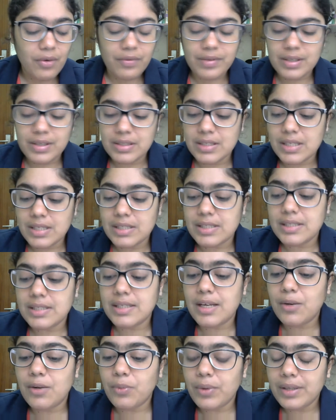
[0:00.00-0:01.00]
sentence.
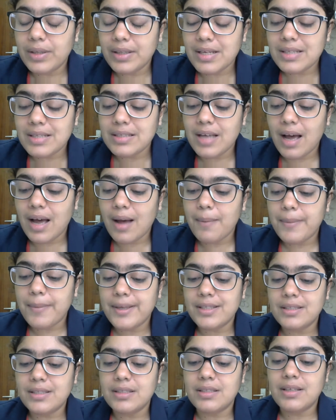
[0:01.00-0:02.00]
And when that
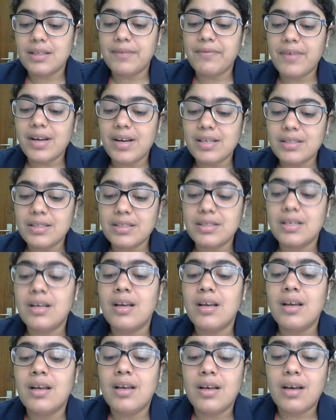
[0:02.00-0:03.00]
happens, the first
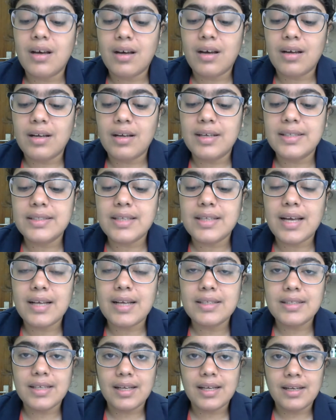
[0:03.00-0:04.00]

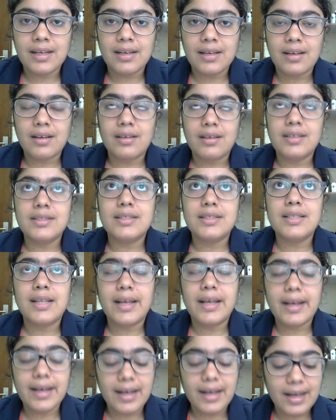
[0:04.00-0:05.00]
it's
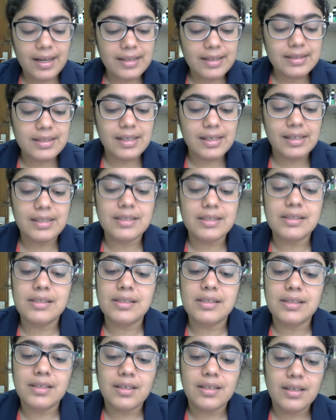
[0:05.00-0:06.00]
like a
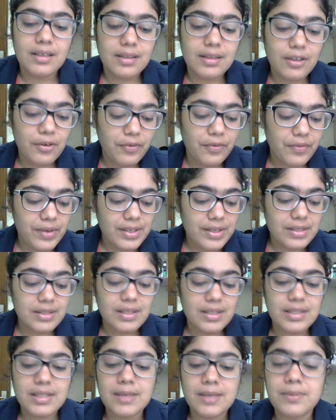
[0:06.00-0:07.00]
catalyst.
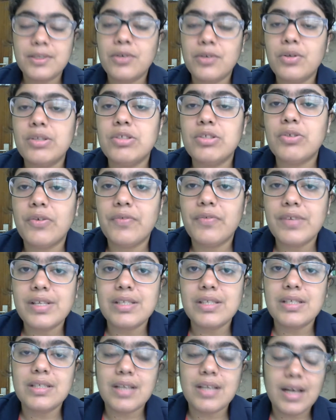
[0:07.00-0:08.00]
The subsequent
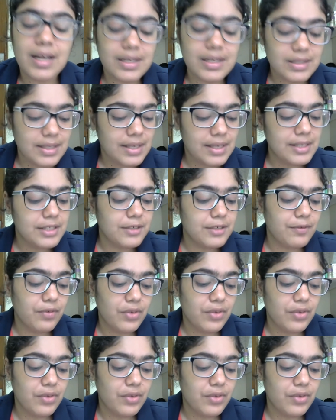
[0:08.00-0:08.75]
offense is a catalyst for